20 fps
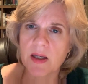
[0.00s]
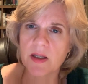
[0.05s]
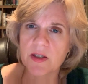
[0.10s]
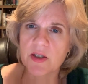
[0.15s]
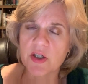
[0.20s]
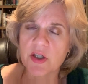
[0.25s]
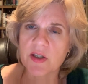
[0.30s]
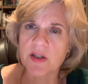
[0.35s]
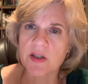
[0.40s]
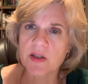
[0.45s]

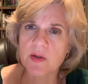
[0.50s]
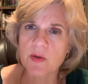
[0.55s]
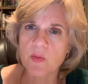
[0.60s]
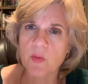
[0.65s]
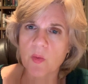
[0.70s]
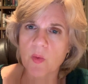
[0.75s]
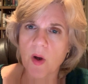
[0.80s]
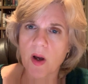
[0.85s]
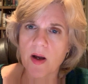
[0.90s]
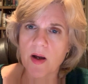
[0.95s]
Jesus
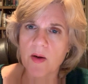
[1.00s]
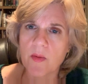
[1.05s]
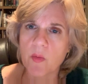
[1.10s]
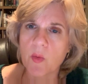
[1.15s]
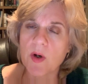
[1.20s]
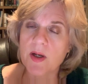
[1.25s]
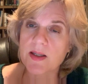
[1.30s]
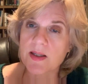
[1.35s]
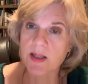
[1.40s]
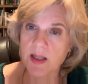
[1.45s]

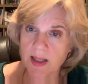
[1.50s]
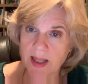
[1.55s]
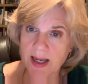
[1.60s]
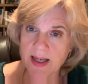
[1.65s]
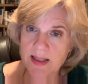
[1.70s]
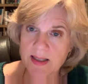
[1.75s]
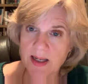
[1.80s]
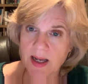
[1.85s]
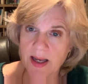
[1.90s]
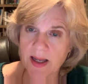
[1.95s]
was the
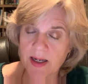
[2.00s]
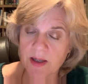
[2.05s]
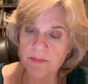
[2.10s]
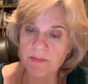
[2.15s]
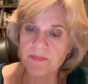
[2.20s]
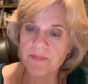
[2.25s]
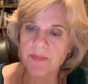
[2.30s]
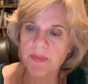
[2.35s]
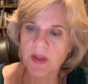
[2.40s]
last Adam.